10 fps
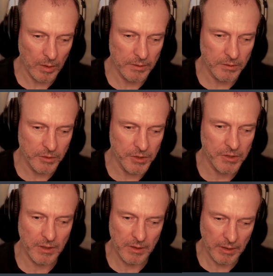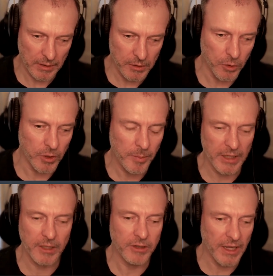just
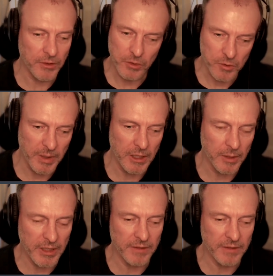European credentials becoming